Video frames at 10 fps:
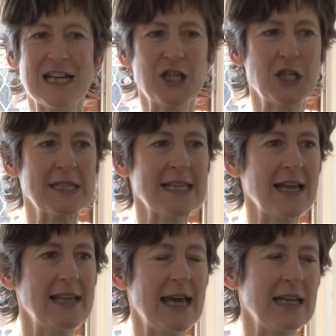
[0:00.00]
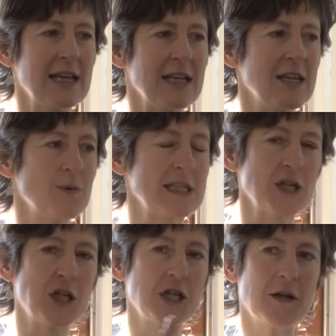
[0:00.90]
She said that there
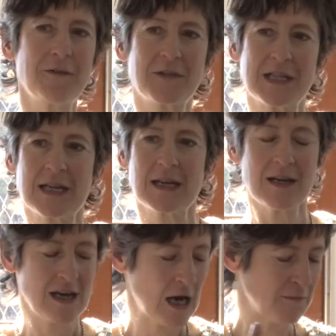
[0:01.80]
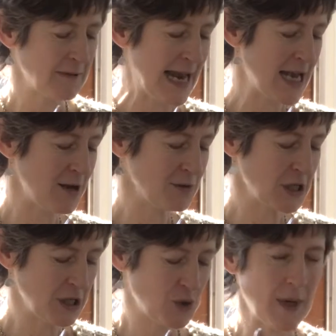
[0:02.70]
was a shift
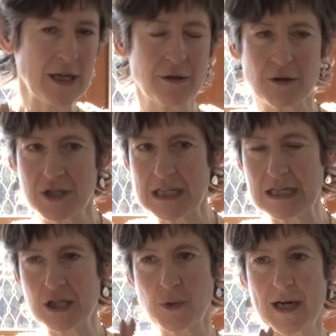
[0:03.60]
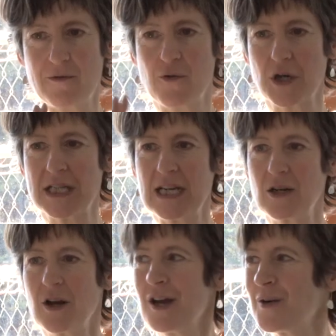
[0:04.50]
around 2013 to
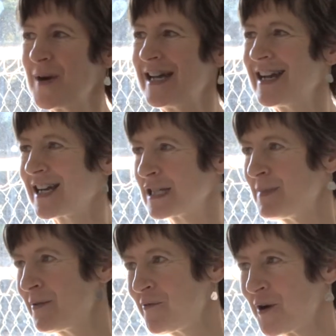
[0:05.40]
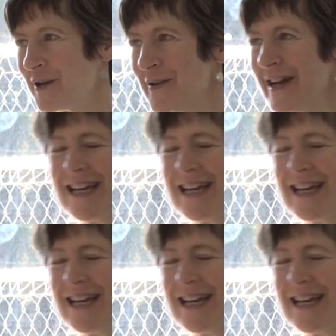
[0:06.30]
2014, when, I'm going to speak for you,